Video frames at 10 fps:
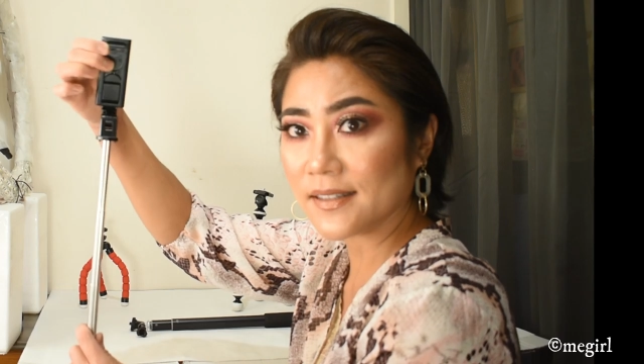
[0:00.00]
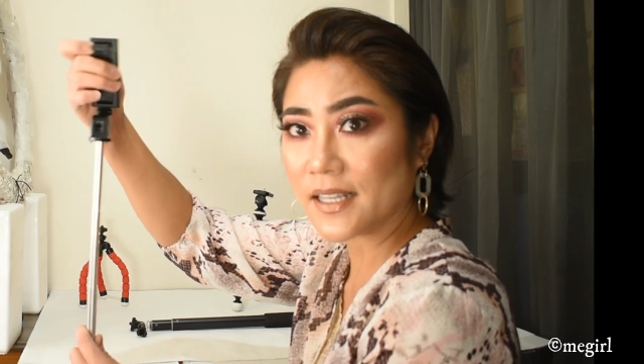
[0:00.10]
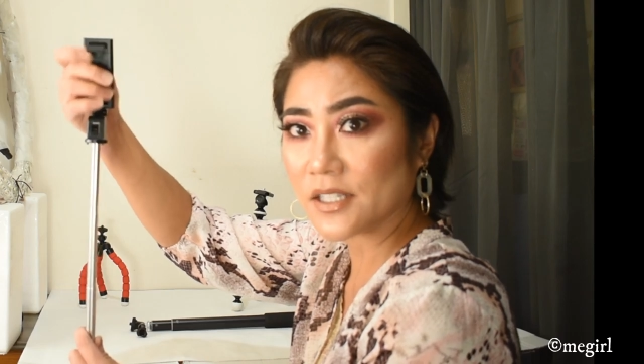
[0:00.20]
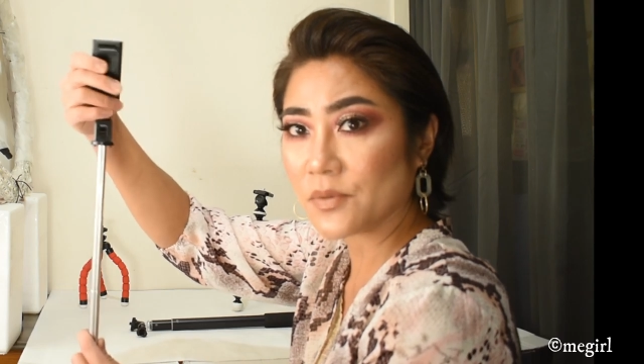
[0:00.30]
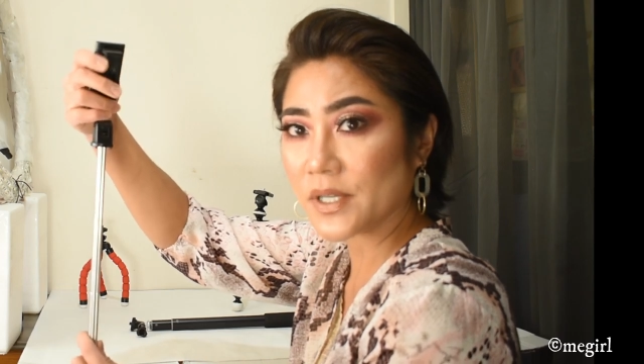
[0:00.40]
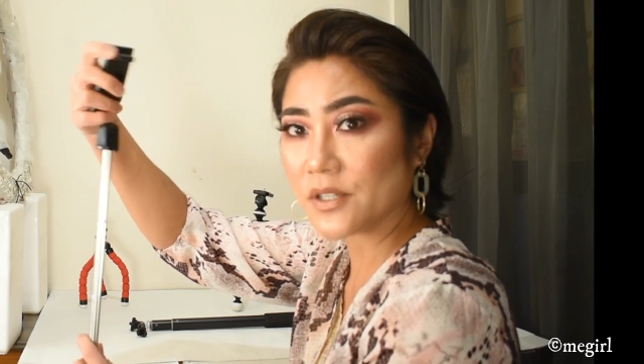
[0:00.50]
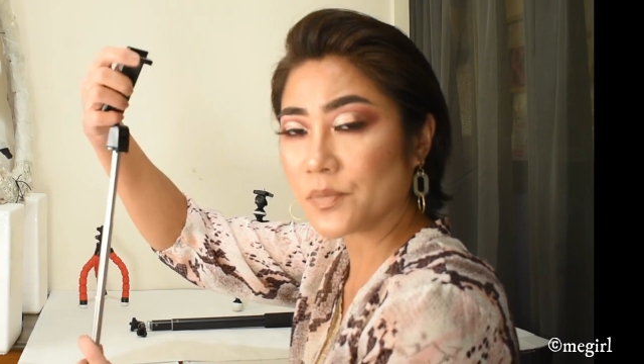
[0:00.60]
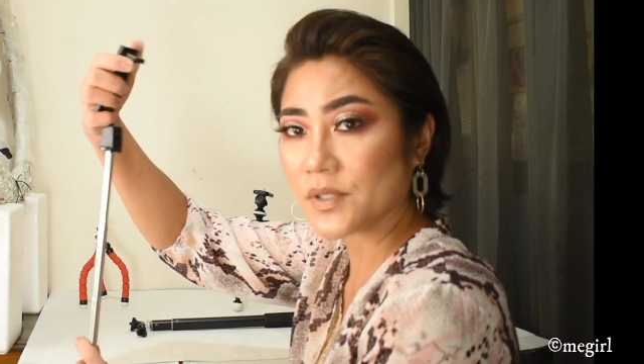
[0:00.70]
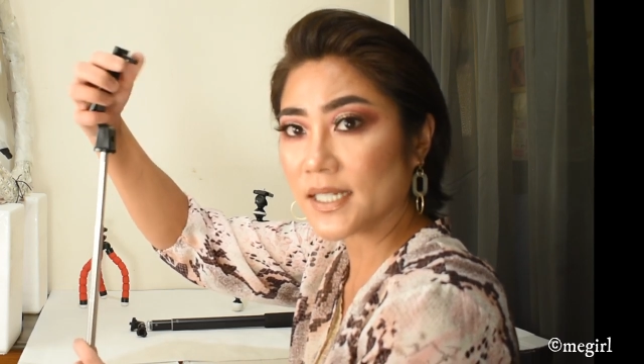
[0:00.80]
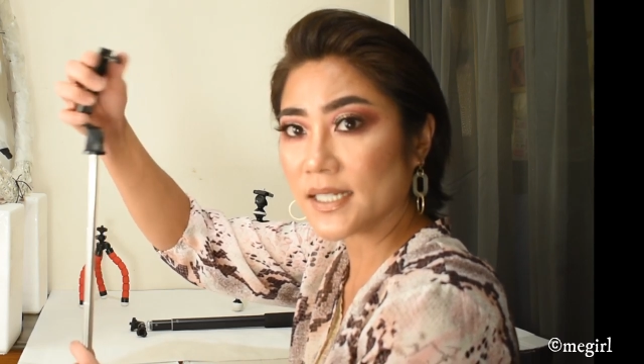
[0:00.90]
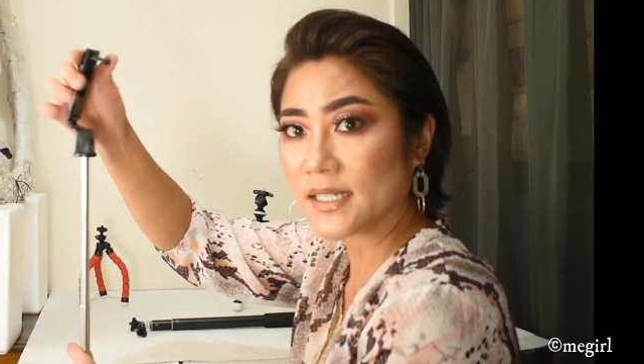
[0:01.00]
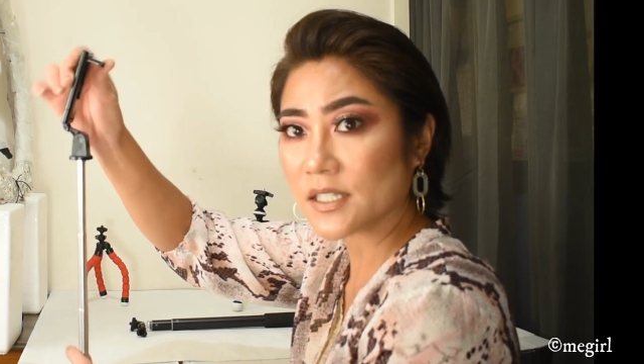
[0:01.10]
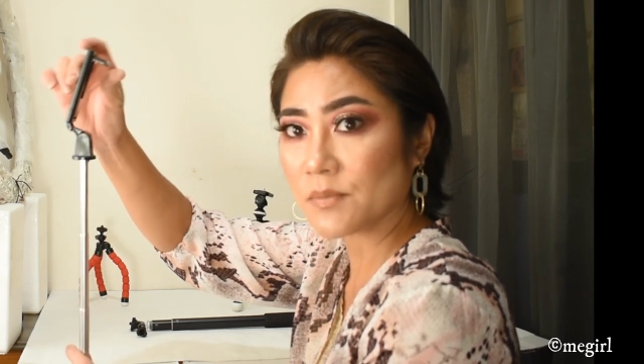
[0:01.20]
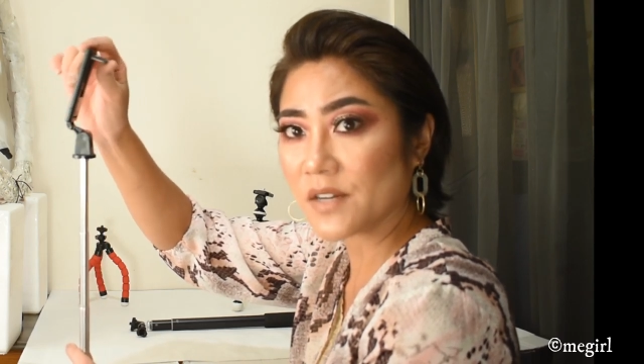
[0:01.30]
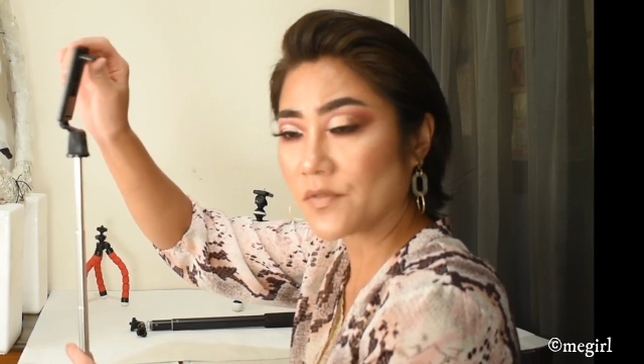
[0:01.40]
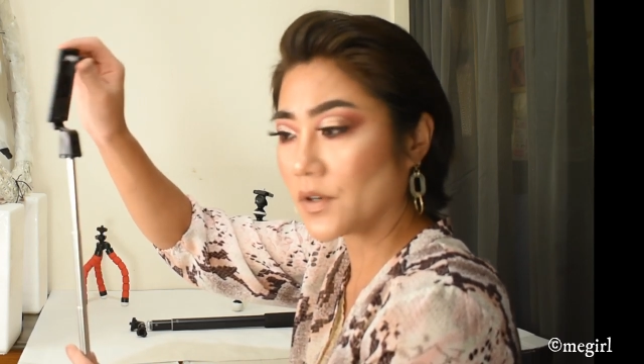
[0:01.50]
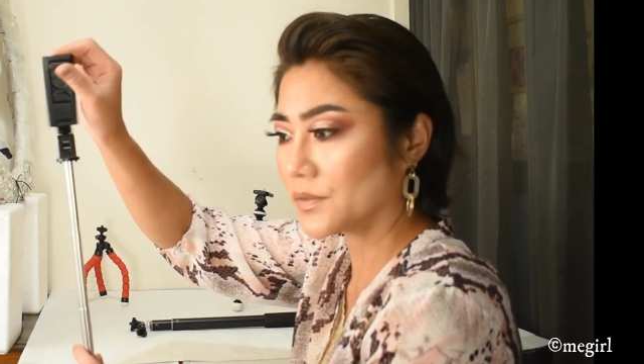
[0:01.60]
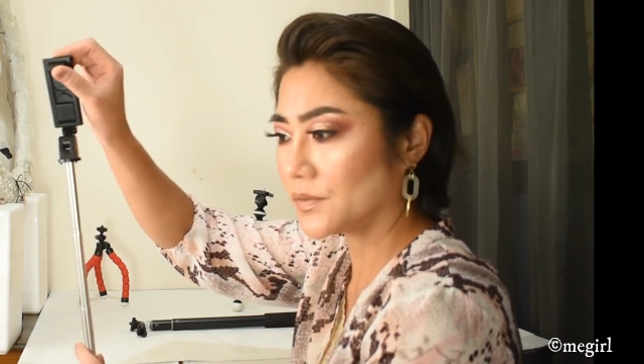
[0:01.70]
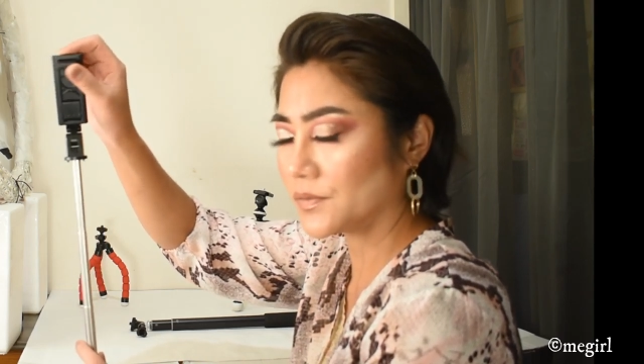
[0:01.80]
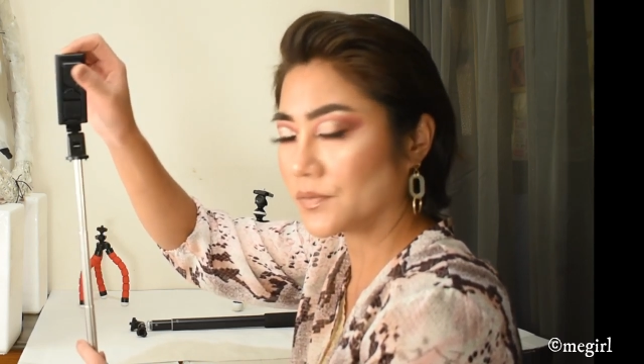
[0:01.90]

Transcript: that's where you put the smartphone,